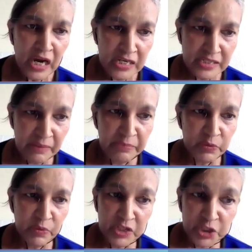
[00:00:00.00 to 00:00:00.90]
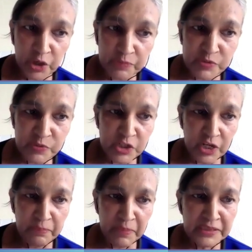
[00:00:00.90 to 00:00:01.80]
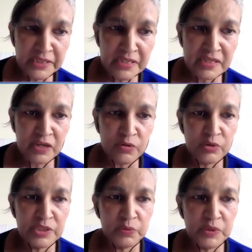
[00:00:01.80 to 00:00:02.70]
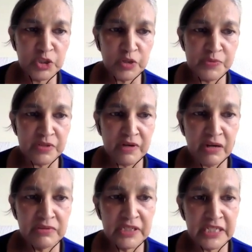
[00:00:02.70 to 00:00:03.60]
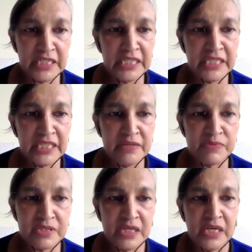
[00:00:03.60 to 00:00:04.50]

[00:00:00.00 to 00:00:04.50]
summit workshops, which are multi-stakeholder workshops around the key themes